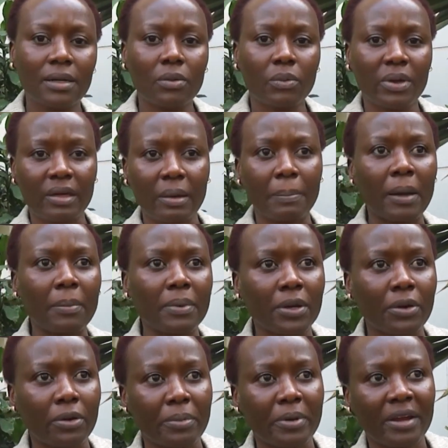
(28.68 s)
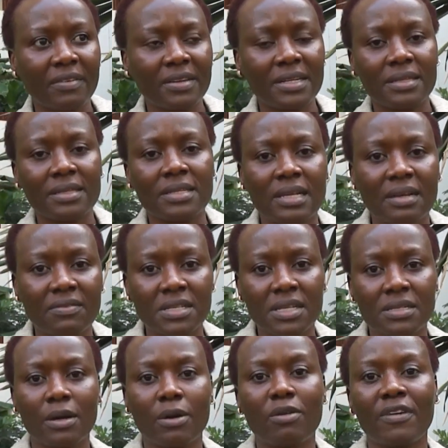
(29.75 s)
whether public or private, and these
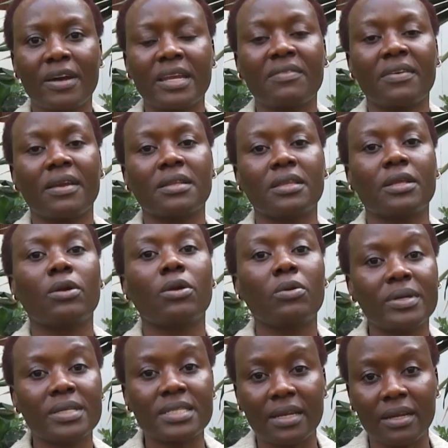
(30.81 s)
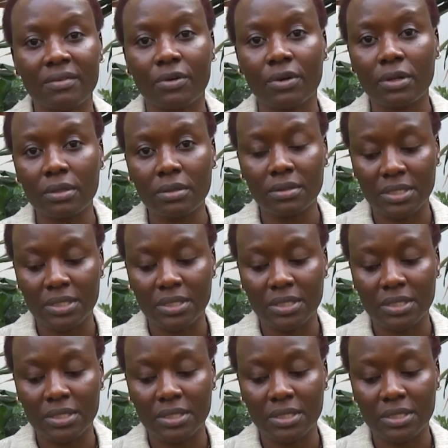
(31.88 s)
services are offered even at the lowest level,